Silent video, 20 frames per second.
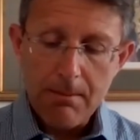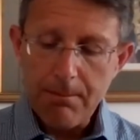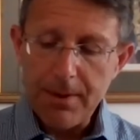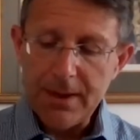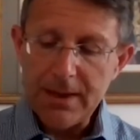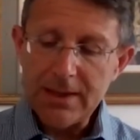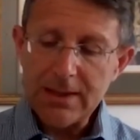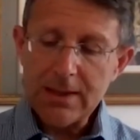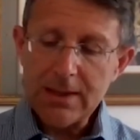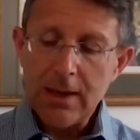
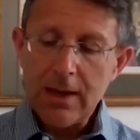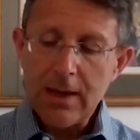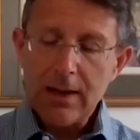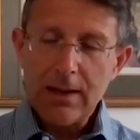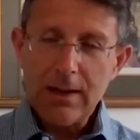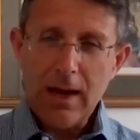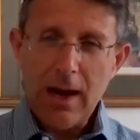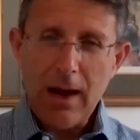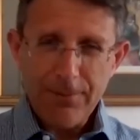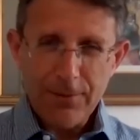But
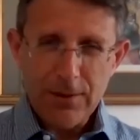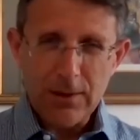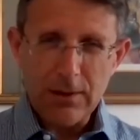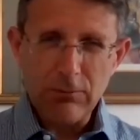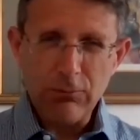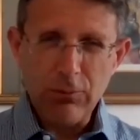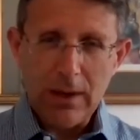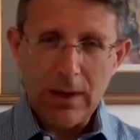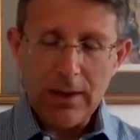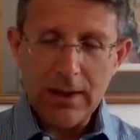
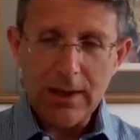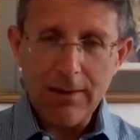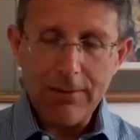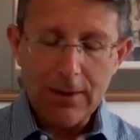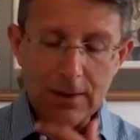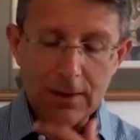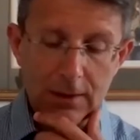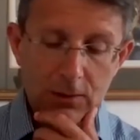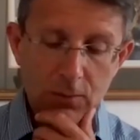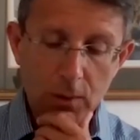after really
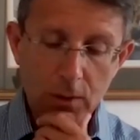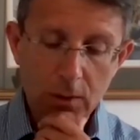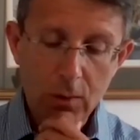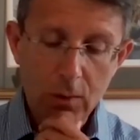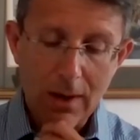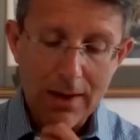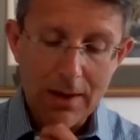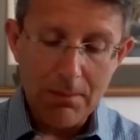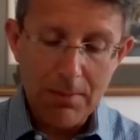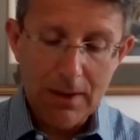giving this one
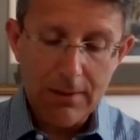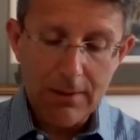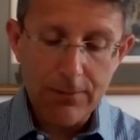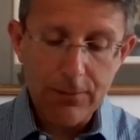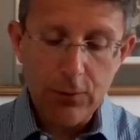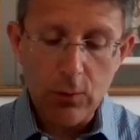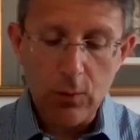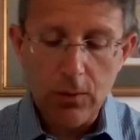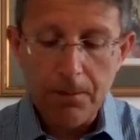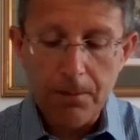quite a bit of
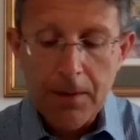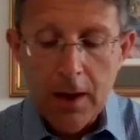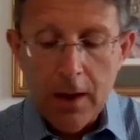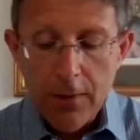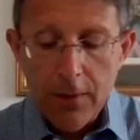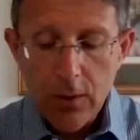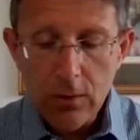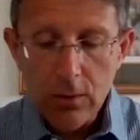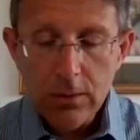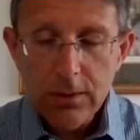thought,
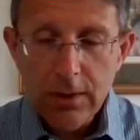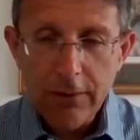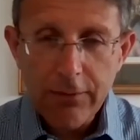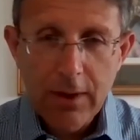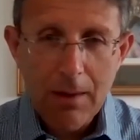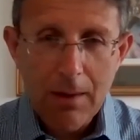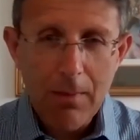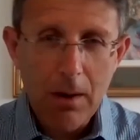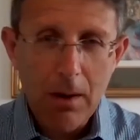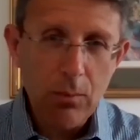the horse
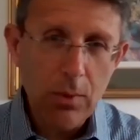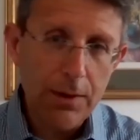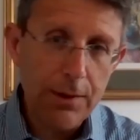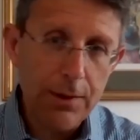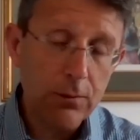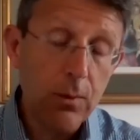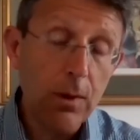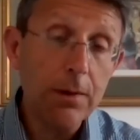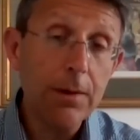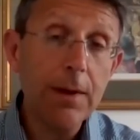I've come up with
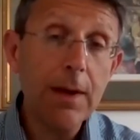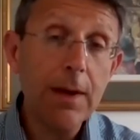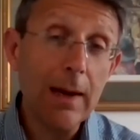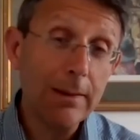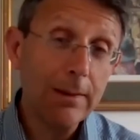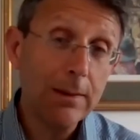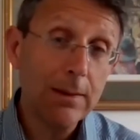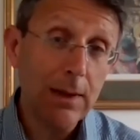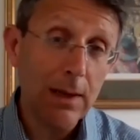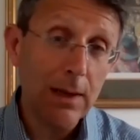is one of the
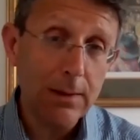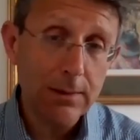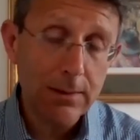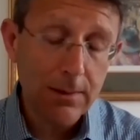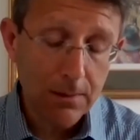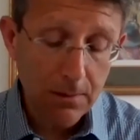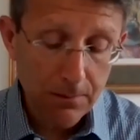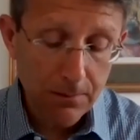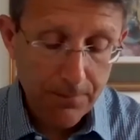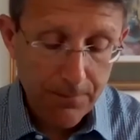outsiders
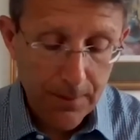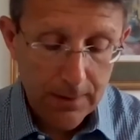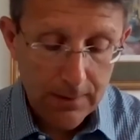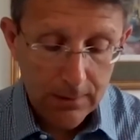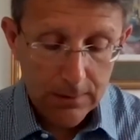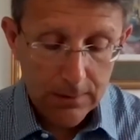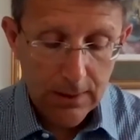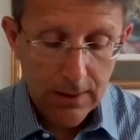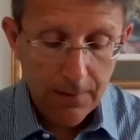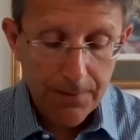of the
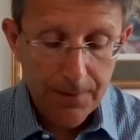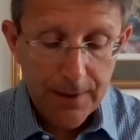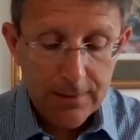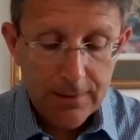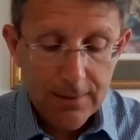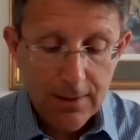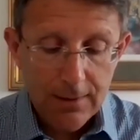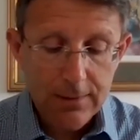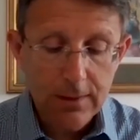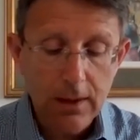field. And
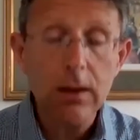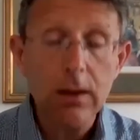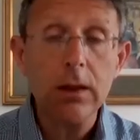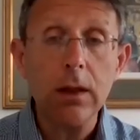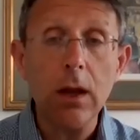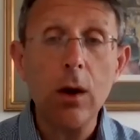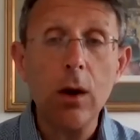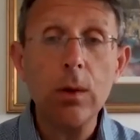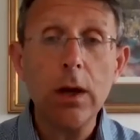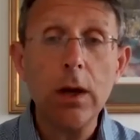this is
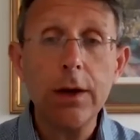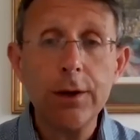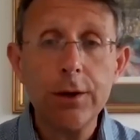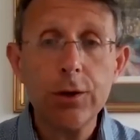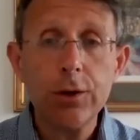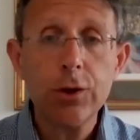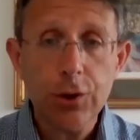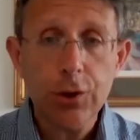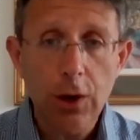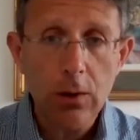Lola
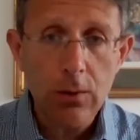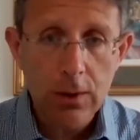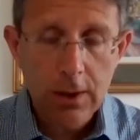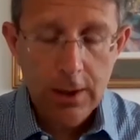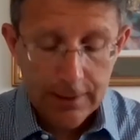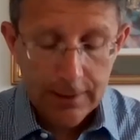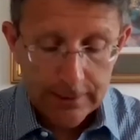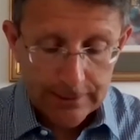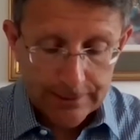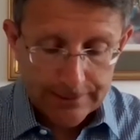
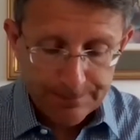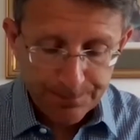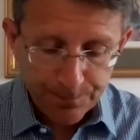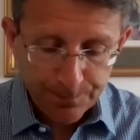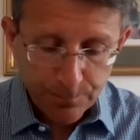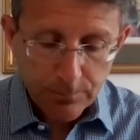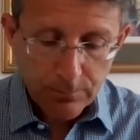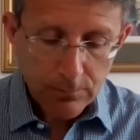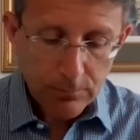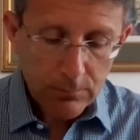Showgirl.
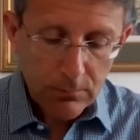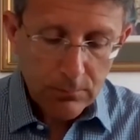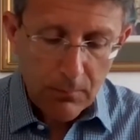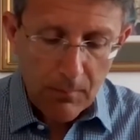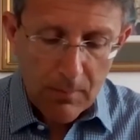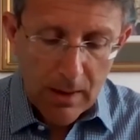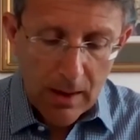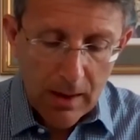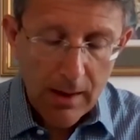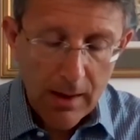
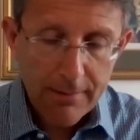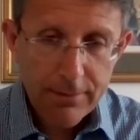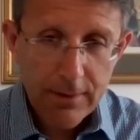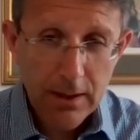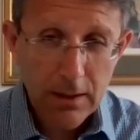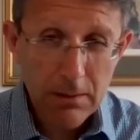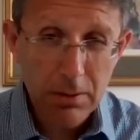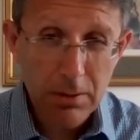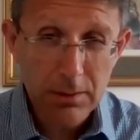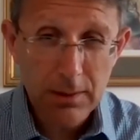For
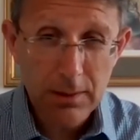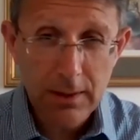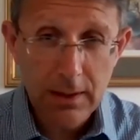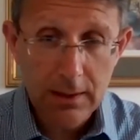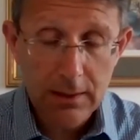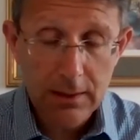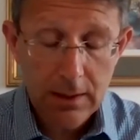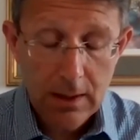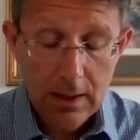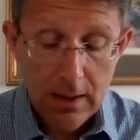anybody
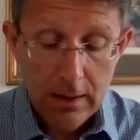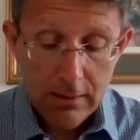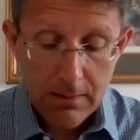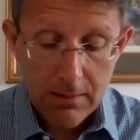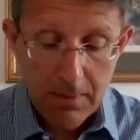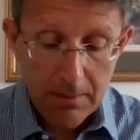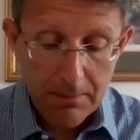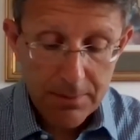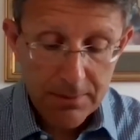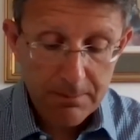that
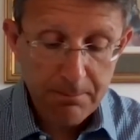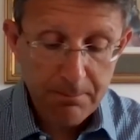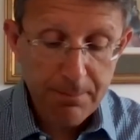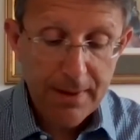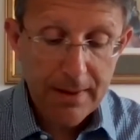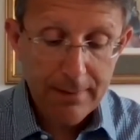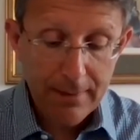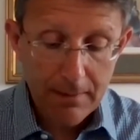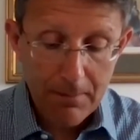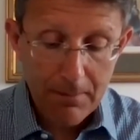remembers
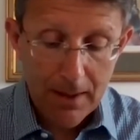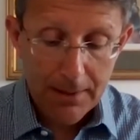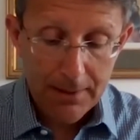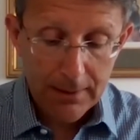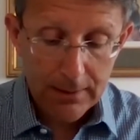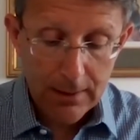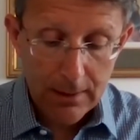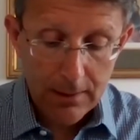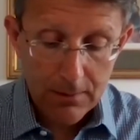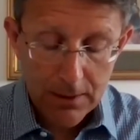Barry
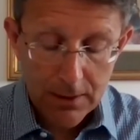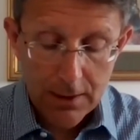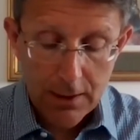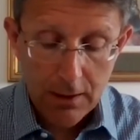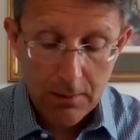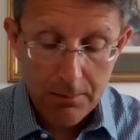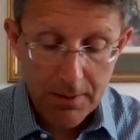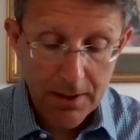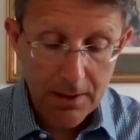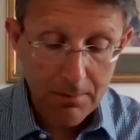Manilow and
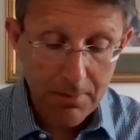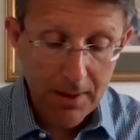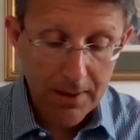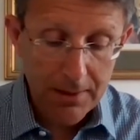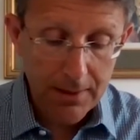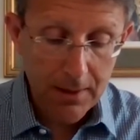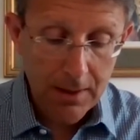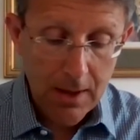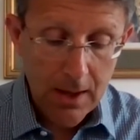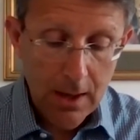
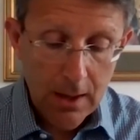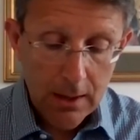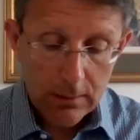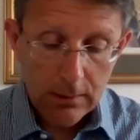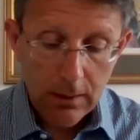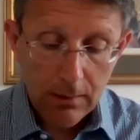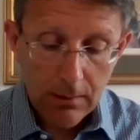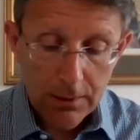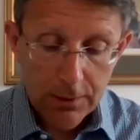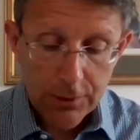Copacabana,
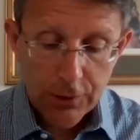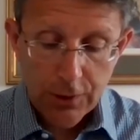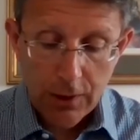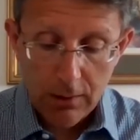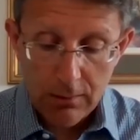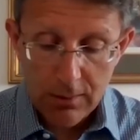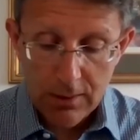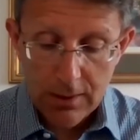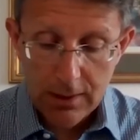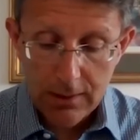Lola
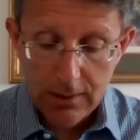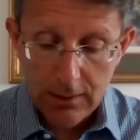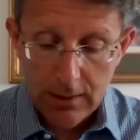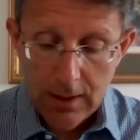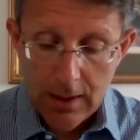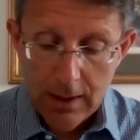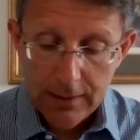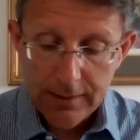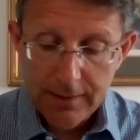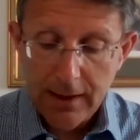
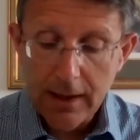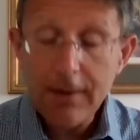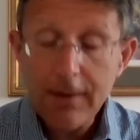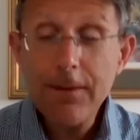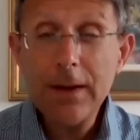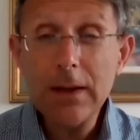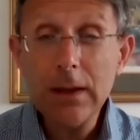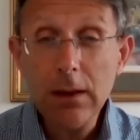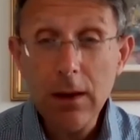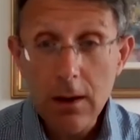Showgirl,
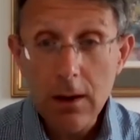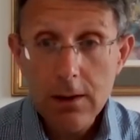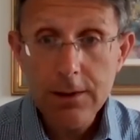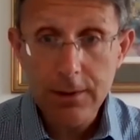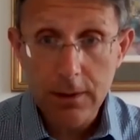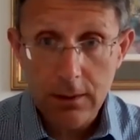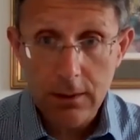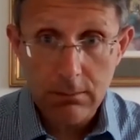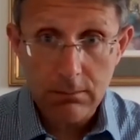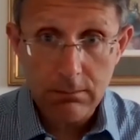David
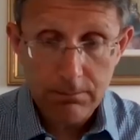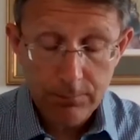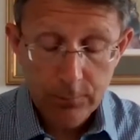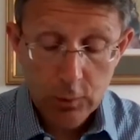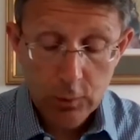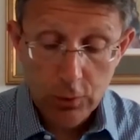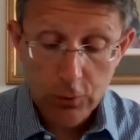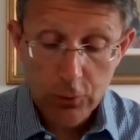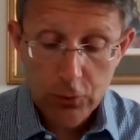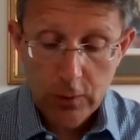Lochner,
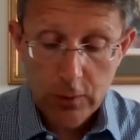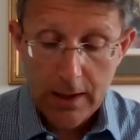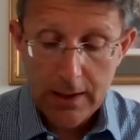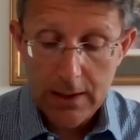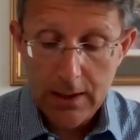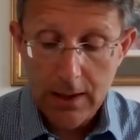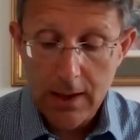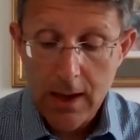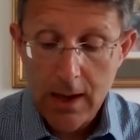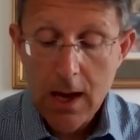good
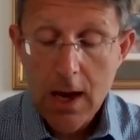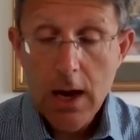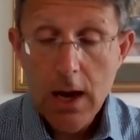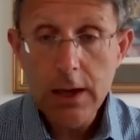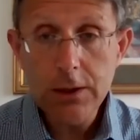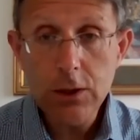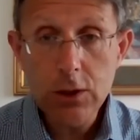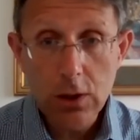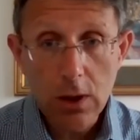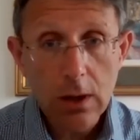trainer, and